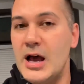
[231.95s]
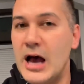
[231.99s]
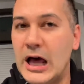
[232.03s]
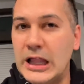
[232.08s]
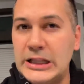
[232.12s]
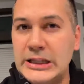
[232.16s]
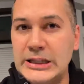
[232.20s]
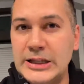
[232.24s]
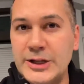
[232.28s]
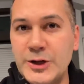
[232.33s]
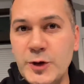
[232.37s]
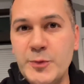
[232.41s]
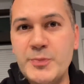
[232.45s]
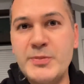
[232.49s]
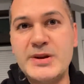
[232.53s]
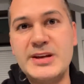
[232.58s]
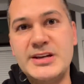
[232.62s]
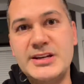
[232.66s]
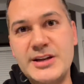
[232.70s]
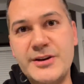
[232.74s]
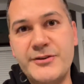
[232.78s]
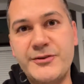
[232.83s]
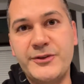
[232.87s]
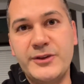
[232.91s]
a little
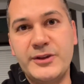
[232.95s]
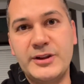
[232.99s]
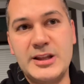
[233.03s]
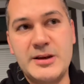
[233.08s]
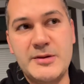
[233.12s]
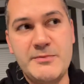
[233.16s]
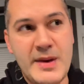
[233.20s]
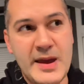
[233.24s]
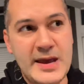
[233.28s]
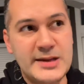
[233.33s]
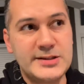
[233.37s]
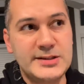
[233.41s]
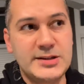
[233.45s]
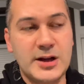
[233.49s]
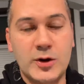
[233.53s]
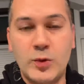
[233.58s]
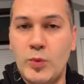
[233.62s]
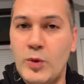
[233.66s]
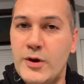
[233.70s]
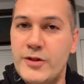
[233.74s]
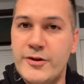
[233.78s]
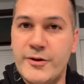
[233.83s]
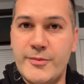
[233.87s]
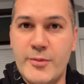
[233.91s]
bit differently based
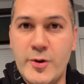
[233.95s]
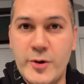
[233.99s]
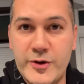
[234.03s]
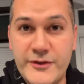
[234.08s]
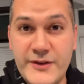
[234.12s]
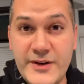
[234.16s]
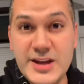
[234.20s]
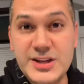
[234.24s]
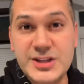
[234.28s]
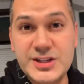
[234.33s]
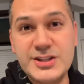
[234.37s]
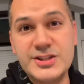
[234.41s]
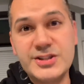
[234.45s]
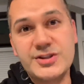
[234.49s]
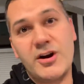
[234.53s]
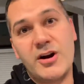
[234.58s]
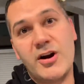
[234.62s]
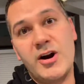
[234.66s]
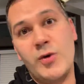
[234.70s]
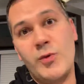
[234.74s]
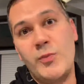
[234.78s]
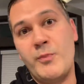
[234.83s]
on what their motivations are,